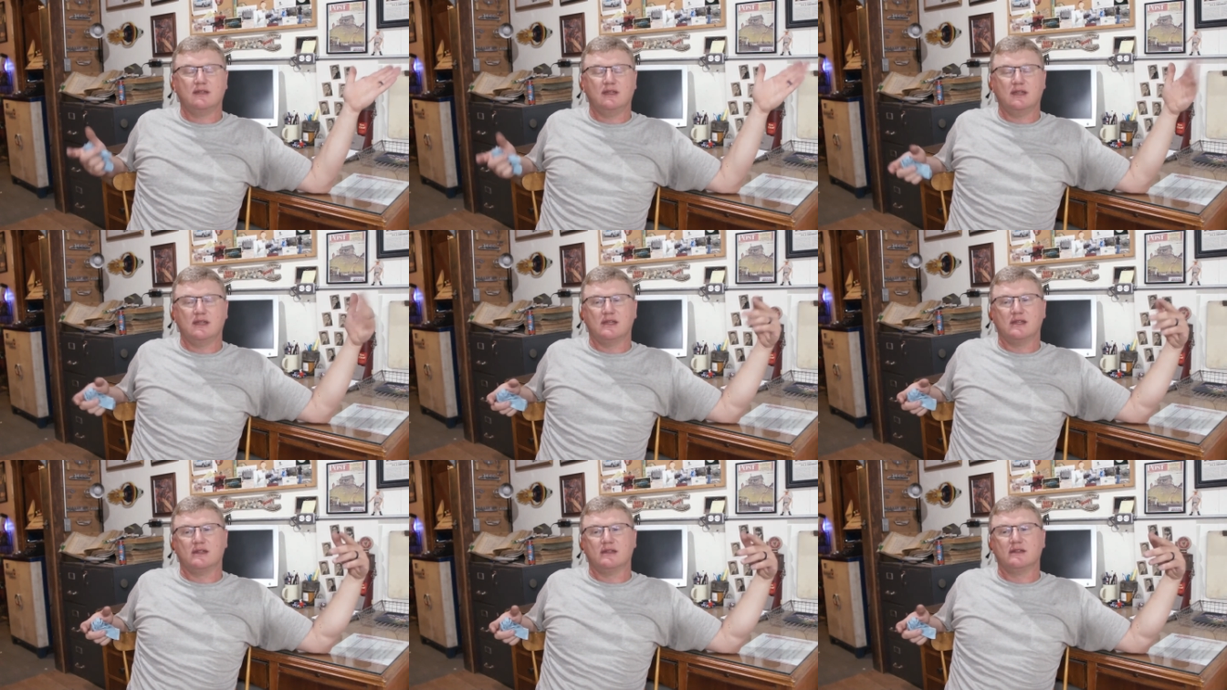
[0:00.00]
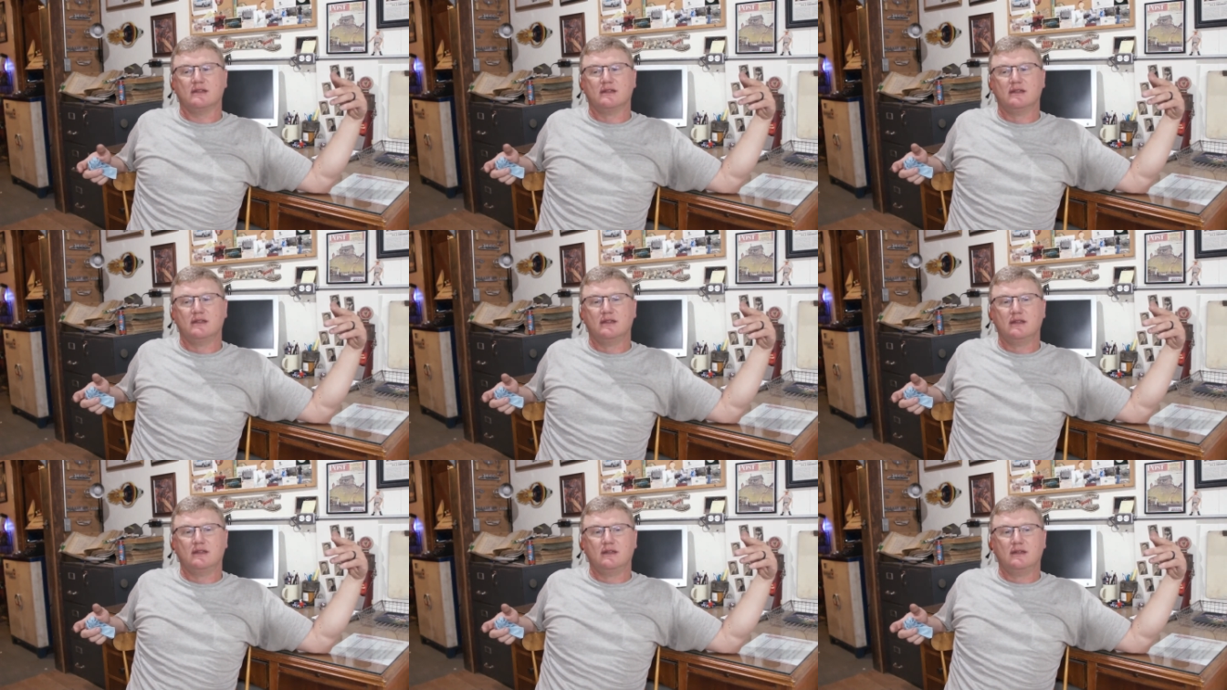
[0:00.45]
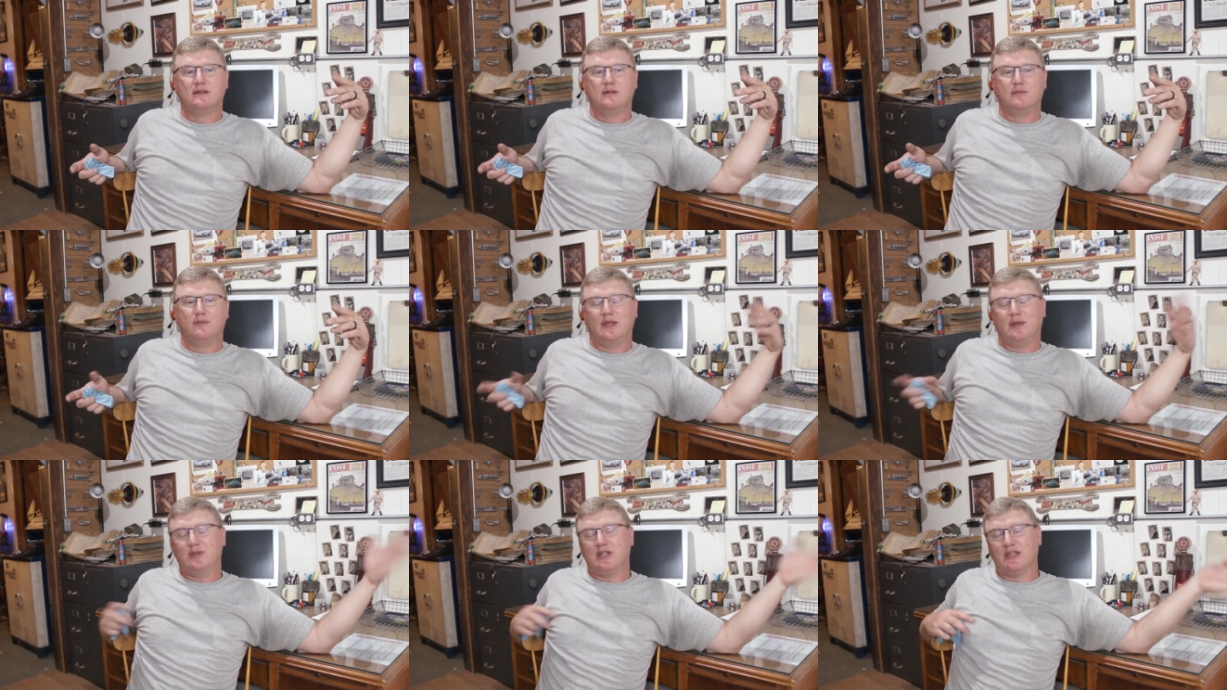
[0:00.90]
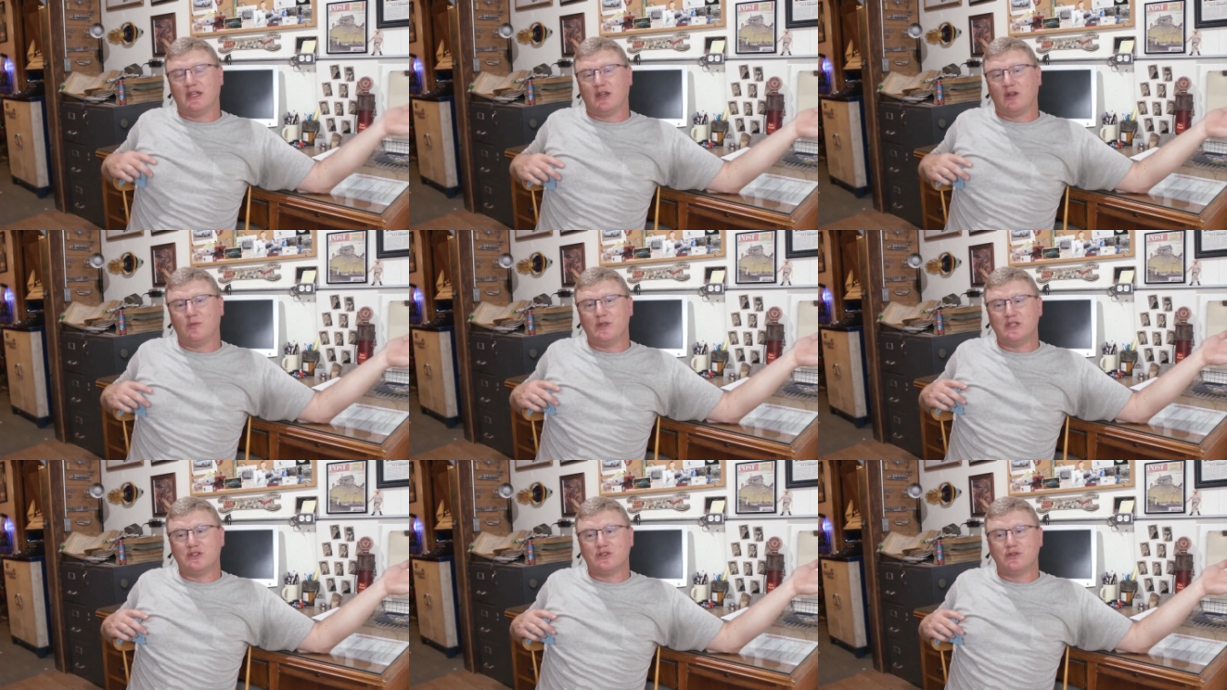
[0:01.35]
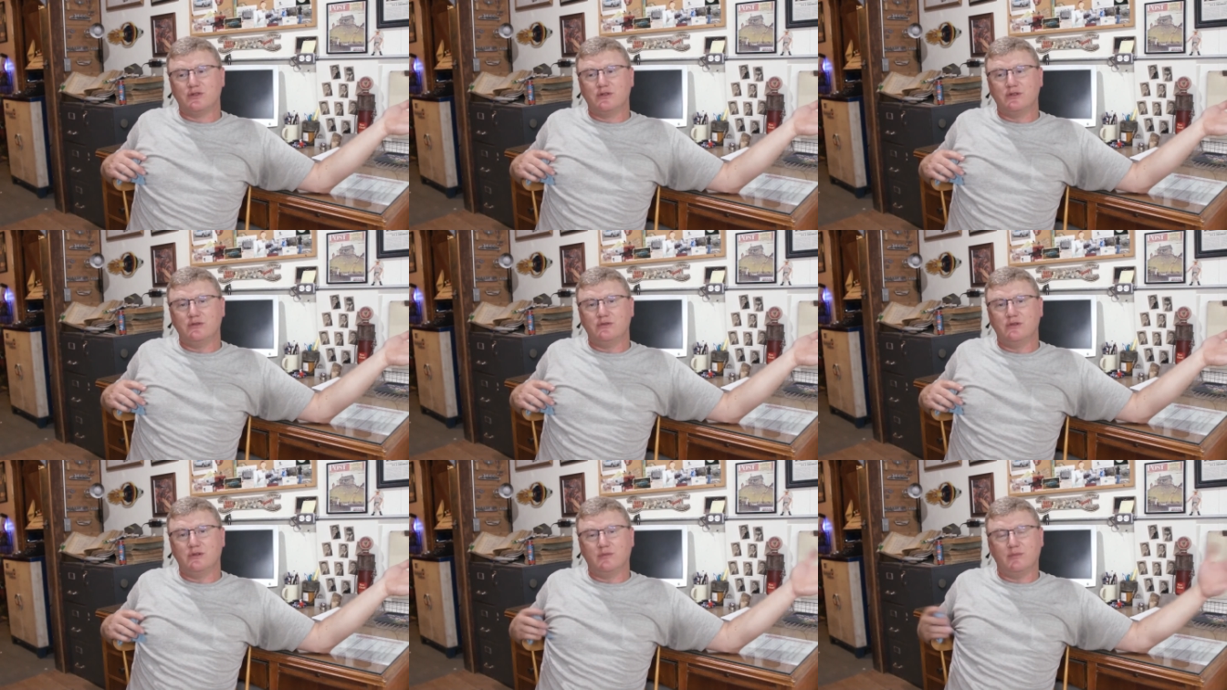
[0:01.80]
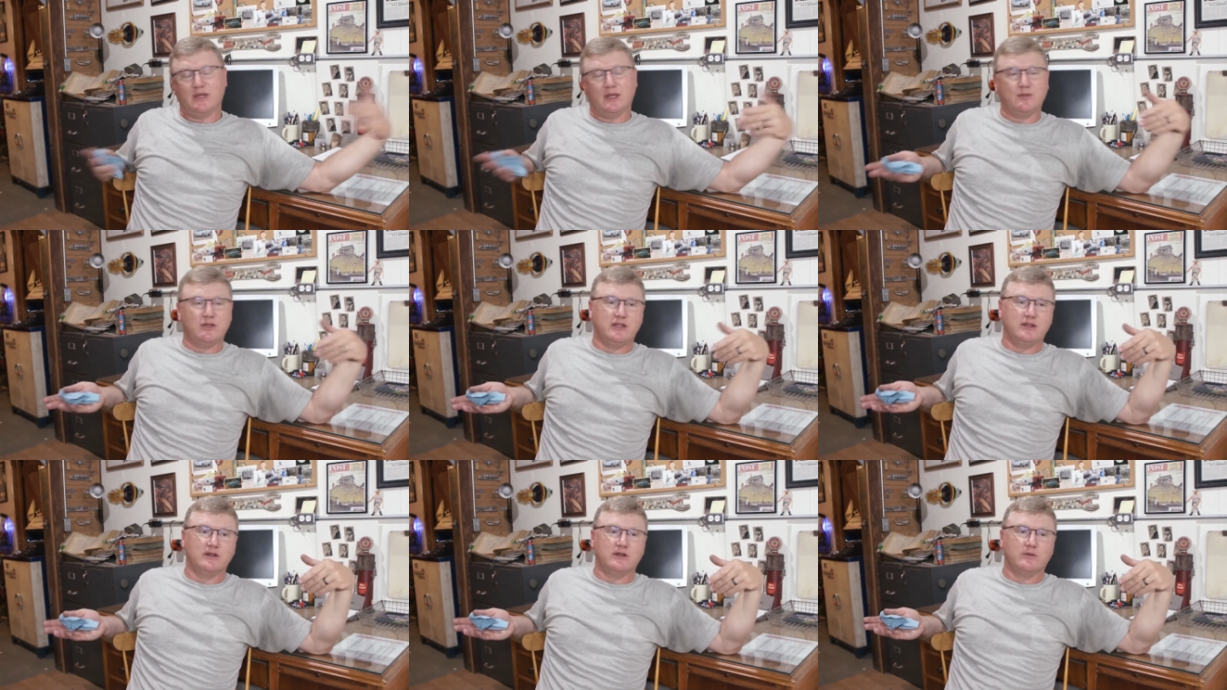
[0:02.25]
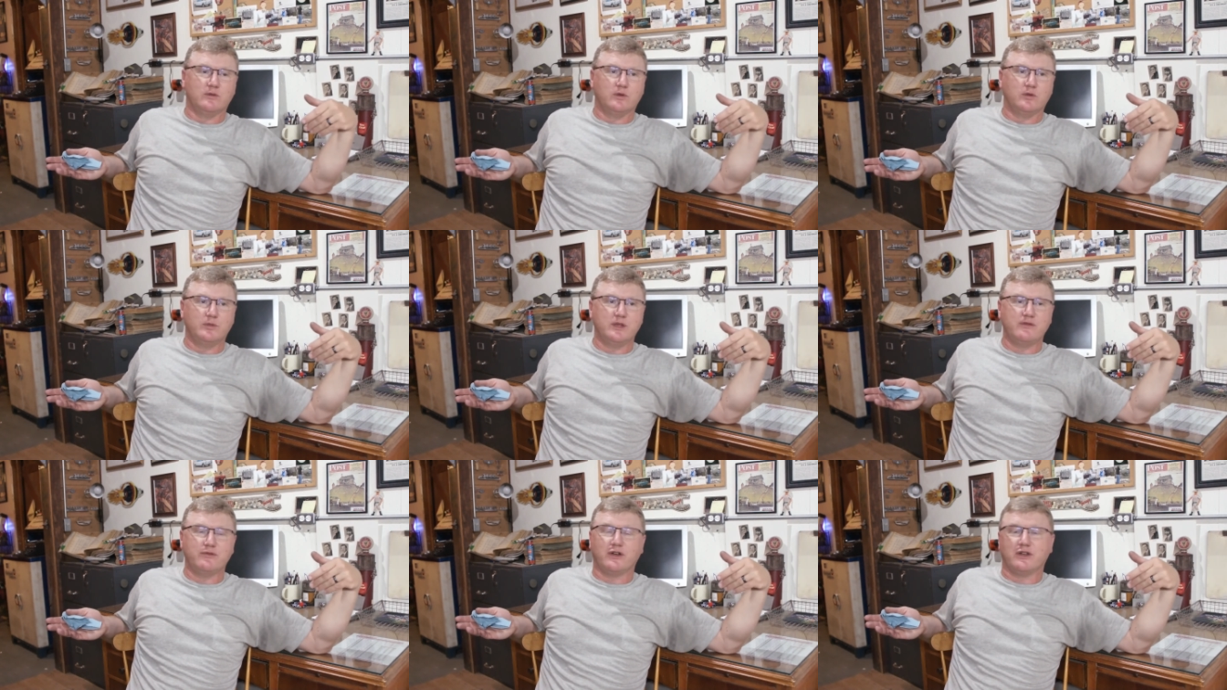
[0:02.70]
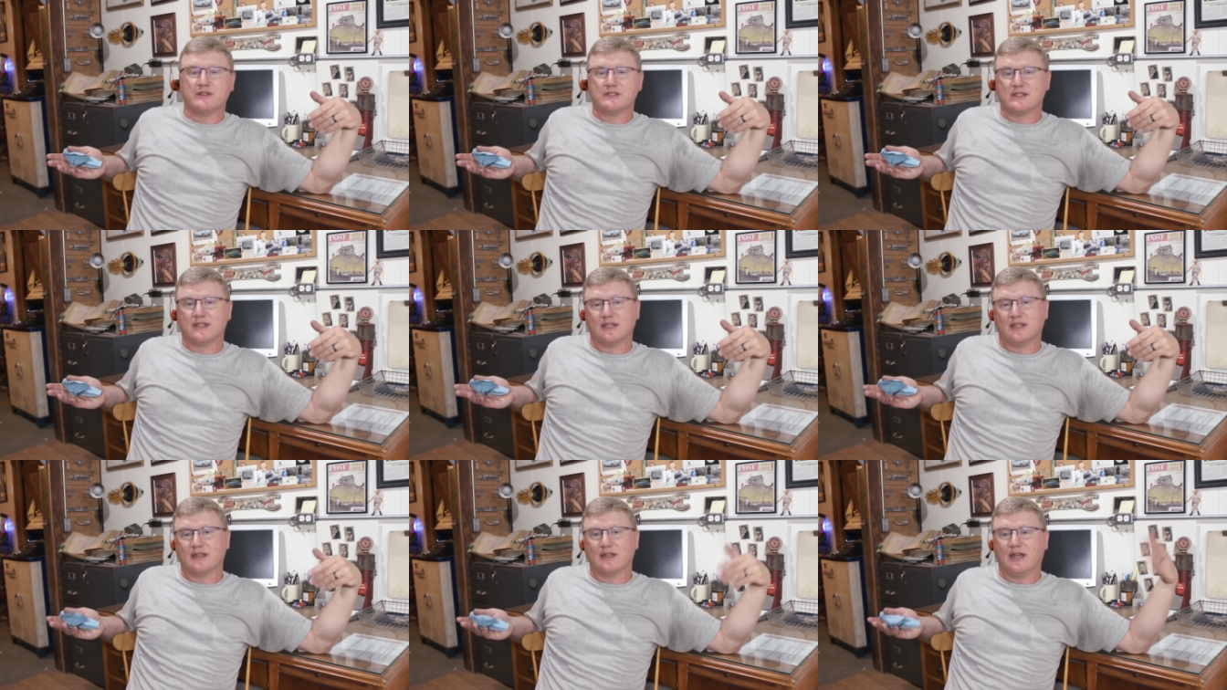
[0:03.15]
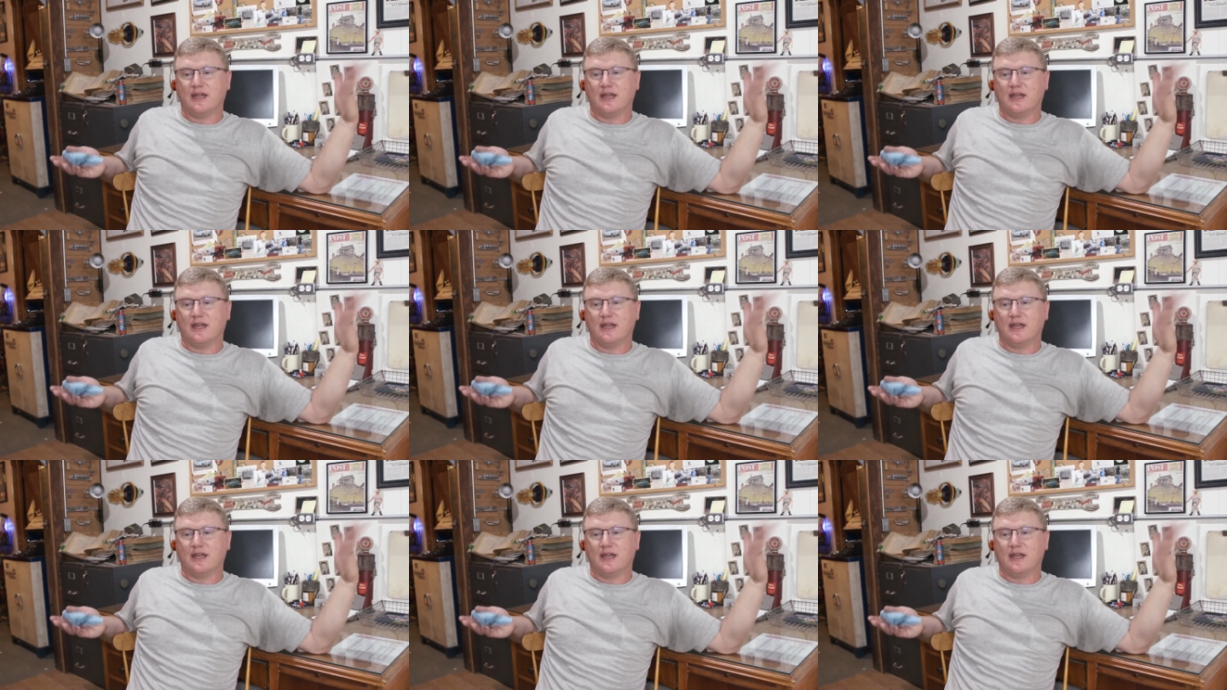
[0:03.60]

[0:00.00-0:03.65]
and maybe that'll be true, maybe it will be false again.